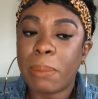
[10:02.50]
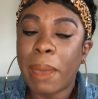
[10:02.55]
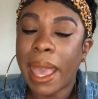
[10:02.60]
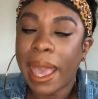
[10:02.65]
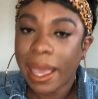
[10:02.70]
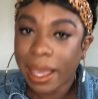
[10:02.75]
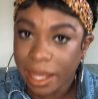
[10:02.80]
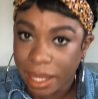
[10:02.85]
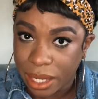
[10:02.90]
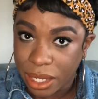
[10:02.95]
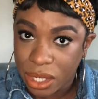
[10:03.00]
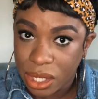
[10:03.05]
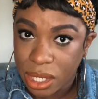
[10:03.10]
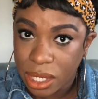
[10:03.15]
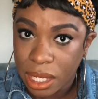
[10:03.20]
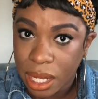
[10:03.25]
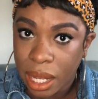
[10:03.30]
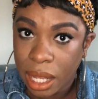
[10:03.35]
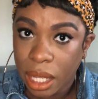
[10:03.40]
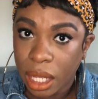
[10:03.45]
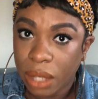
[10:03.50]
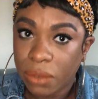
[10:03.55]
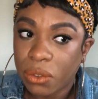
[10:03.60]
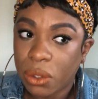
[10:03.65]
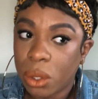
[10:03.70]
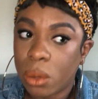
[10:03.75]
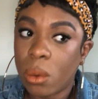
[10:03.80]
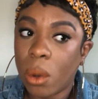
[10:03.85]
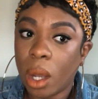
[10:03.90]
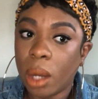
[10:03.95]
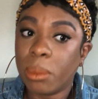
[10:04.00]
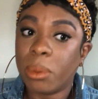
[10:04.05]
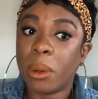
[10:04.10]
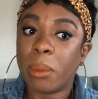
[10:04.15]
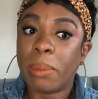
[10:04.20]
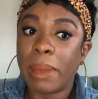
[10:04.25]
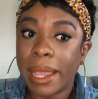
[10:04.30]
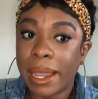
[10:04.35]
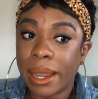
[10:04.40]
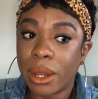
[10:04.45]
packaged if you aren't
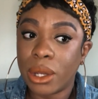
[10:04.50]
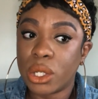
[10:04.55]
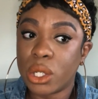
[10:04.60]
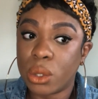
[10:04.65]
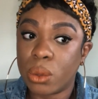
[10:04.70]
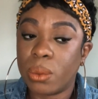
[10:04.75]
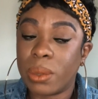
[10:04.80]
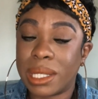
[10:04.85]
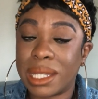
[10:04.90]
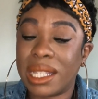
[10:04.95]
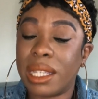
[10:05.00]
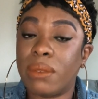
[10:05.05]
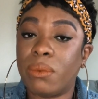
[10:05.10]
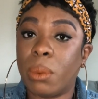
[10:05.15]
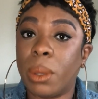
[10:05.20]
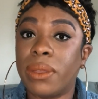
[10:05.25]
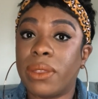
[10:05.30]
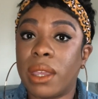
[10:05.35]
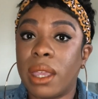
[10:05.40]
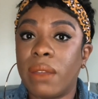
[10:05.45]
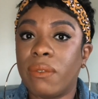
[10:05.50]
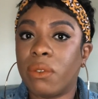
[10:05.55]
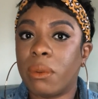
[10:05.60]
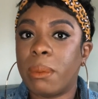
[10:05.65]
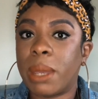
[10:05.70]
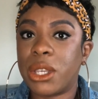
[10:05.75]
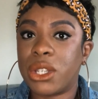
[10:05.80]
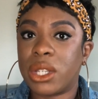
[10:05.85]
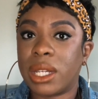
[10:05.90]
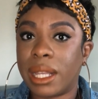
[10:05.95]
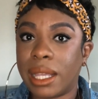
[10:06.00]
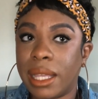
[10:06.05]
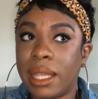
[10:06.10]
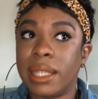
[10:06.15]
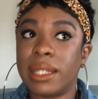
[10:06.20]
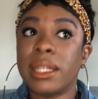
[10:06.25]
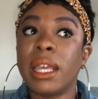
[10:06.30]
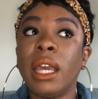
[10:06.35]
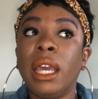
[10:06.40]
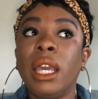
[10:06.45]
prepared to receive what the information is.
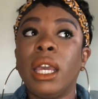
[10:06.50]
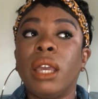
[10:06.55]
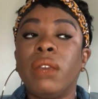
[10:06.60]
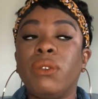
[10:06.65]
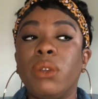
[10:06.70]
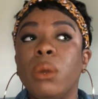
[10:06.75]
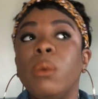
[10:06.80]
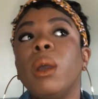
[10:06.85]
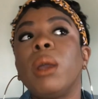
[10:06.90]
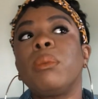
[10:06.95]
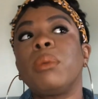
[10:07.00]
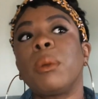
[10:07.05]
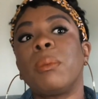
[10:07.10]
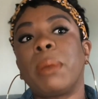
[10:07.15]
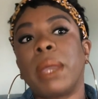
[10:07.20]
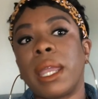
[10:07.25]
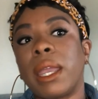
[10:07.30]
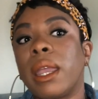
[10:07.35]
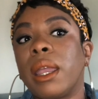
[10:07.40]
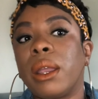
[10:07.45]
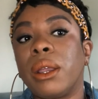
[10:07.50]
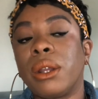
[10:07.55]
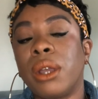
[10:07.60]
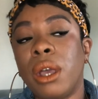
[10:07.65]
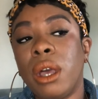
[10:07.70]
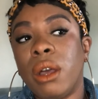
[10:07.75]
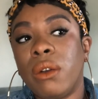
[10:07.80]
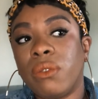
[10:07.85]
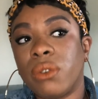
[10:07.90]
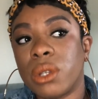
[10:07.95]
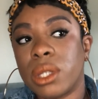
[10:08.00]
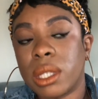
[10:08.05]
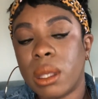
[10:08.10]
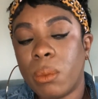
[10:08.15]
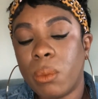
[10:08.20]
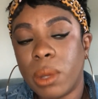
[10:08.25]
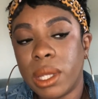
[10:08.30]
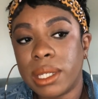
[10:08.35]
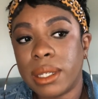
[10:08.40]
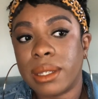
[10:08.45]
If you aren't prepared for
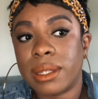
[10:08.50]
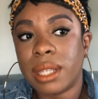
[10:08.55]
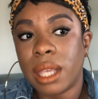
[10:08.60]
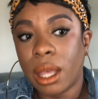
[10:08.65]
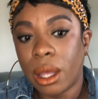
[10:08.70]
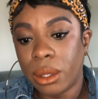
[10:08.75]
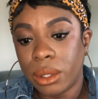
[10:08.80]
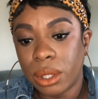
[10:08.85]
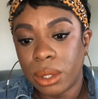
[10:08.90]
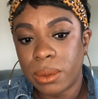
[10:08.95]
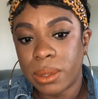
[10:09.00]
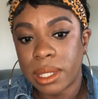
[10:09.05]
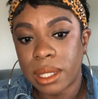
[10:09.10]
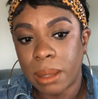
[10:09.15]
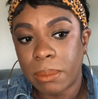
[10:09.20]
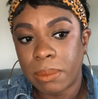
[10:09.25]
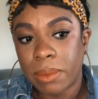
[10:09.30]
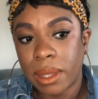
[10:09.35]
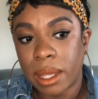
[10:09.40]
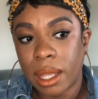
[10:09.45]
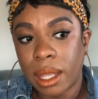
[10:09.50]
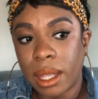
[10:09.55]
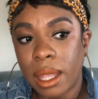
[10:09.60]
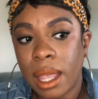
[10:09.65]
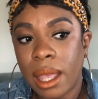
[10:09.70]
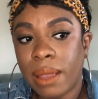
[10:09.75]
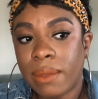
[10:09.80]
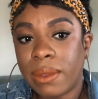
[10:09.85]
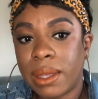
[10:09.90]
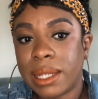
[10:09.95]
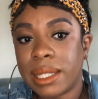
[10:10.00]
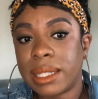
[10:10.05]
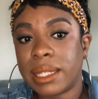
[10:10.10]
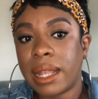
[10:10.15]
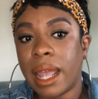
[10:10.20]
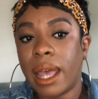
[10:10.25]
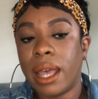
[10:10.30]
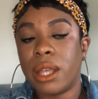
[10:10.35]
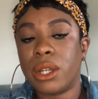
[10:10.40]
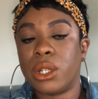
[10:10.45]
someone to tell you something that is
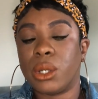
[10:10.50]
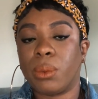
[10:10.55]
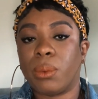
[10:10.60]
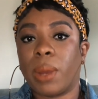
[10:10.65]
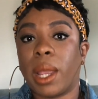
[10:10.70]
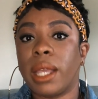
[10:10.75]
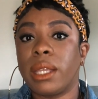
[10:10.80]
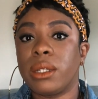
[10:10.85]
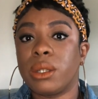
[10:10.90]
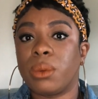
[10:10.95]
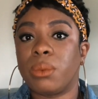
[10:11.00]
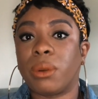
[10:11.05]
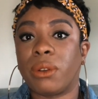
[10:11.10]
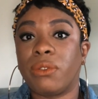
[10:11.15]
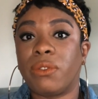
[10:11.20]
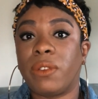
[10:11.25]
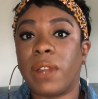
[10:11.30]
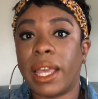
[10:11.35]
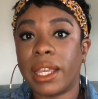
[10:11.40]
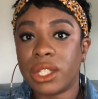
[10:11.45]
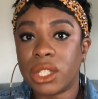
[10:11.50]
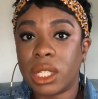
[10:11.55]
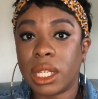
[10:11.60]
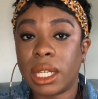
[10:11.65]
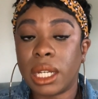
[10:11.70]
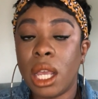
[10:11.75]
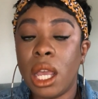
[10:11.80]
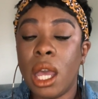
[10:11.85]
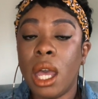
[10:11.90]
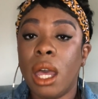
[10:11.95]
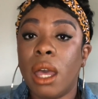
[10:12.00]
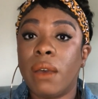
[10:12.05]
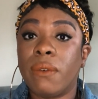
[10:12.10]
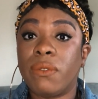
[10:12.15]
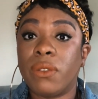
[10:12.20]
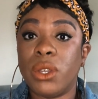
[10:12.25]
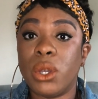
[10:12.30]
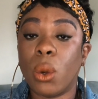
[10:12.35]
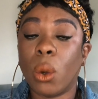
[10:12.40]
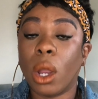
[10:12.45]
not a direct reflection of
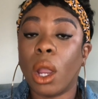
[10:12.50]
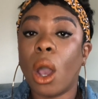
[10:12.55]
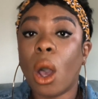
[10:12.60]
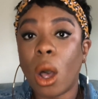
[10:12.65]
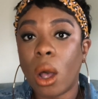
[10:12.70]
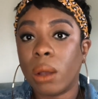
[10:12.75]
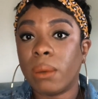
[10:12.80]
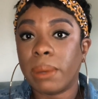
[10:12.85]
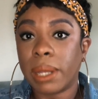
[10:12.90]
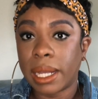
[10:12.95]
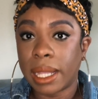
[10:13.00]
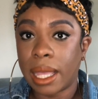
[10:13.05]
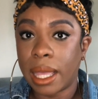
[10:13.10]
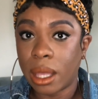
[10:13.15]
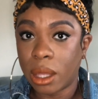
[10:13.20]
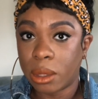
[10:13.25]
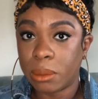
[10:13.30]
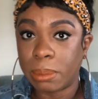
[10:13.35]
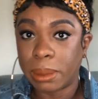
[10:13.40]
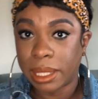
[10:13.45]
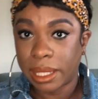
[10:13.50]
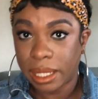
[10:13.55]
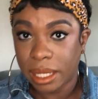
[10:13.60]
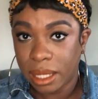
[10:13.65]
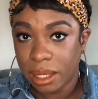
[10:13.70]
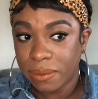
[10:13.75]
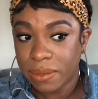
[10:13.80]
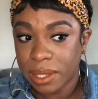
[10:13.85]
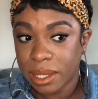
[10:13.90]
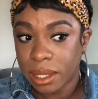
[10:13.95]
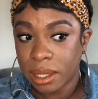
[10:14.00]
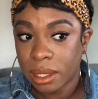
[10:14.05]
your already held beliefs,